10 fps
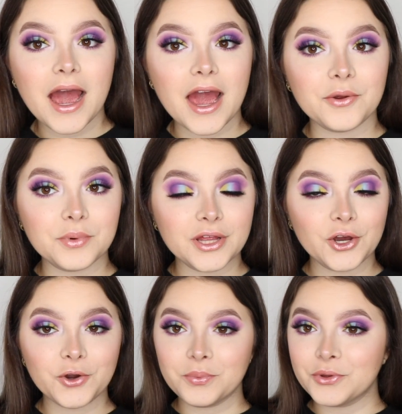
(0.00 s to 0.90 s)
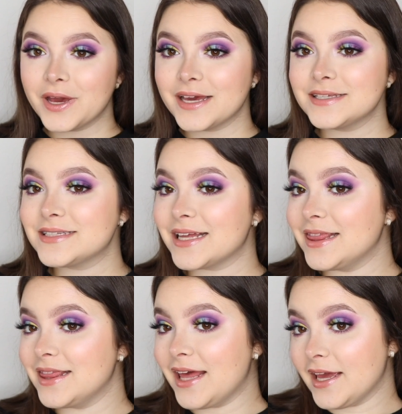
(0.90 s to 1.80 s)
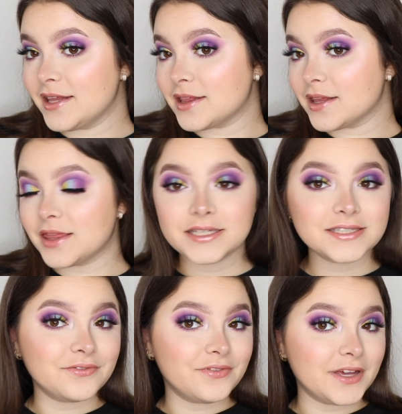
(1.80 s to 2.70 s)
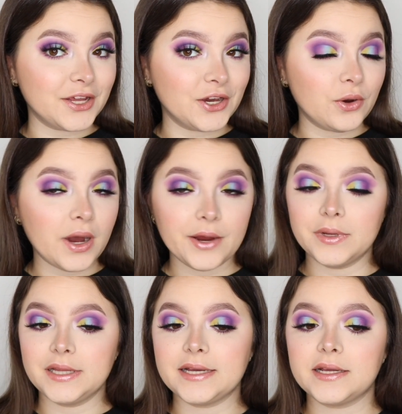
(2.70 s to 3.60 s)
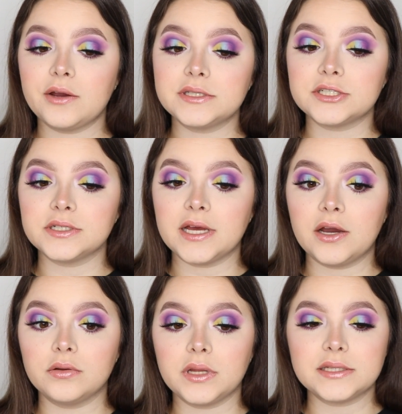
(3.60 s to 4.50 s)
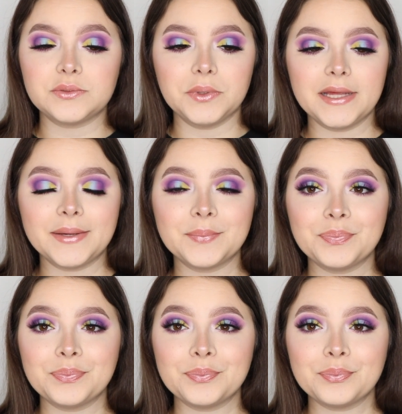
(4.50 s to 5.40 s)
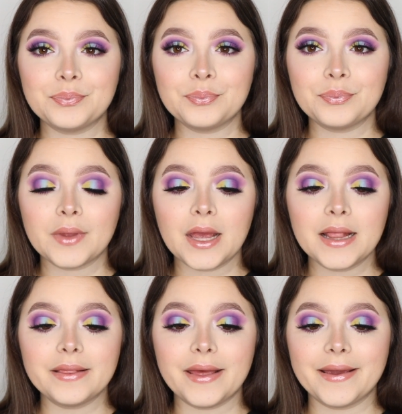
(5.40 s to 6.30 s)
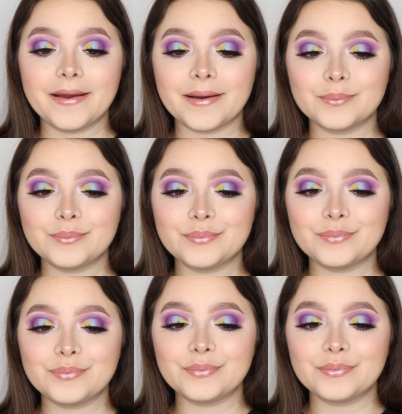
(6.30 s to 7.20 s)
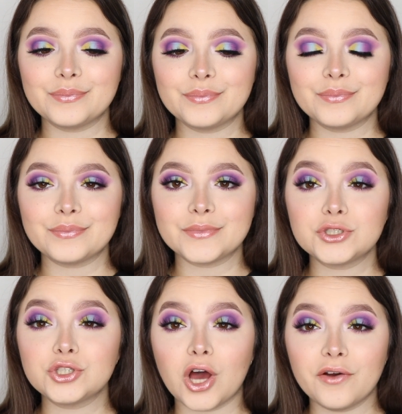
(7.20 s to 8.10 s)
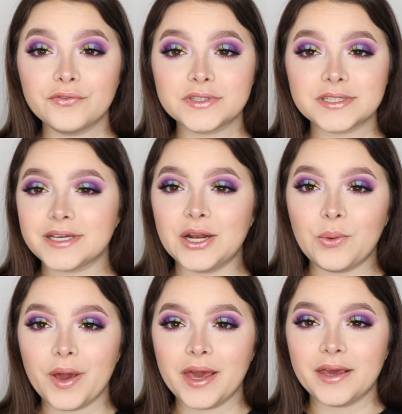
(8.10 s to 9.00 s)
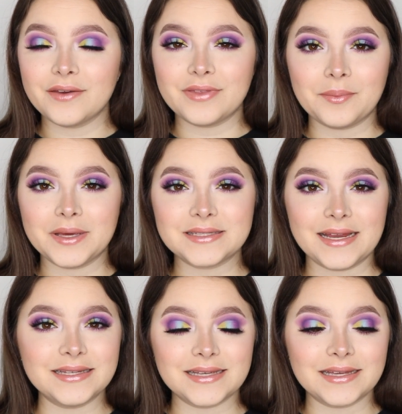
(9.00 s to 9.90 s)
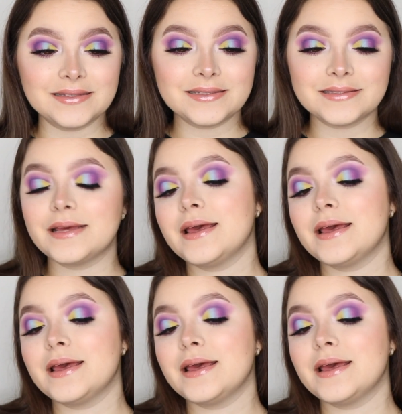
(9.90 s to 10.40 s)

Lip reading: I really hope you guys liked this video. I really like how it turned out. It's really like soft in a way, if that makes any sense.